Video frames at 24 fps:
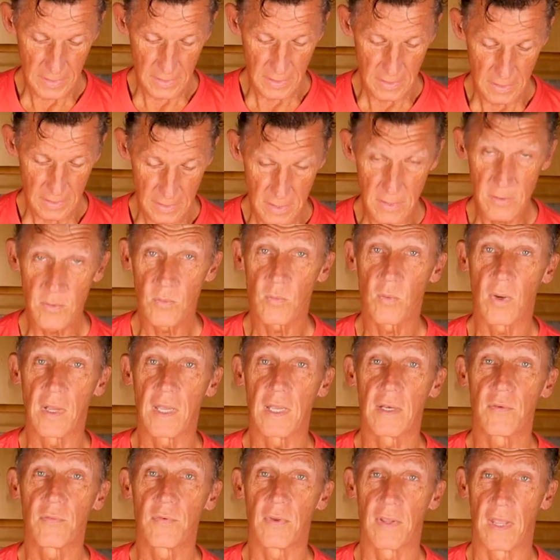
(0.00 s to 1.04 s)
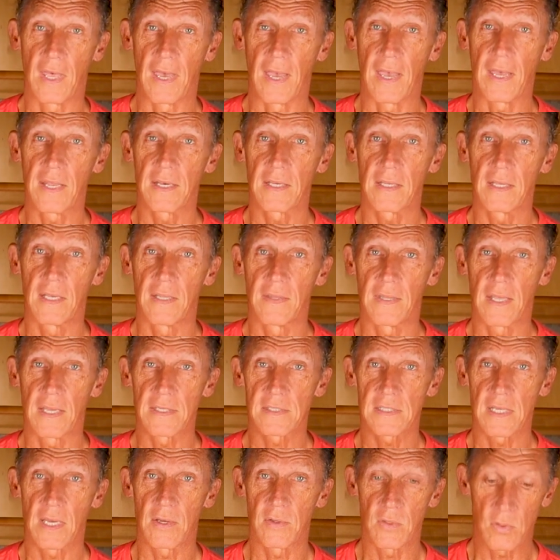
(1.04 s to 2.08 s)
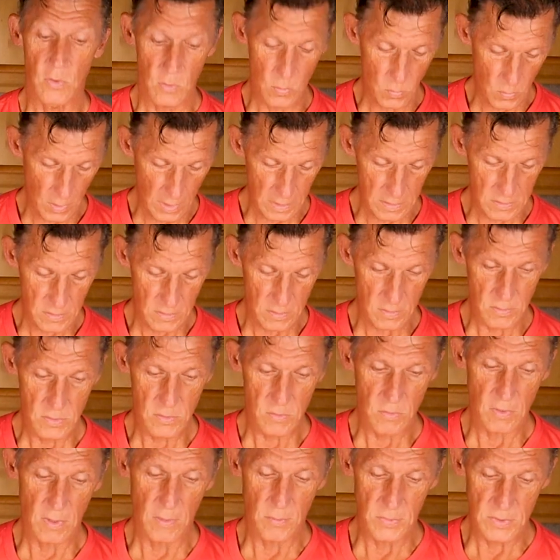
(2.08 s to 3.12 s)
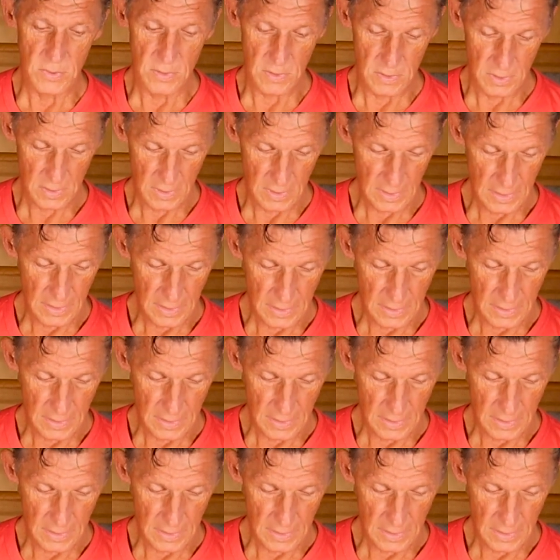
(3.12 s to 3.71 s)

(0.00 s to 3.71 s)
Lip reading: and didn't wait for that, and that's how you waste your strips,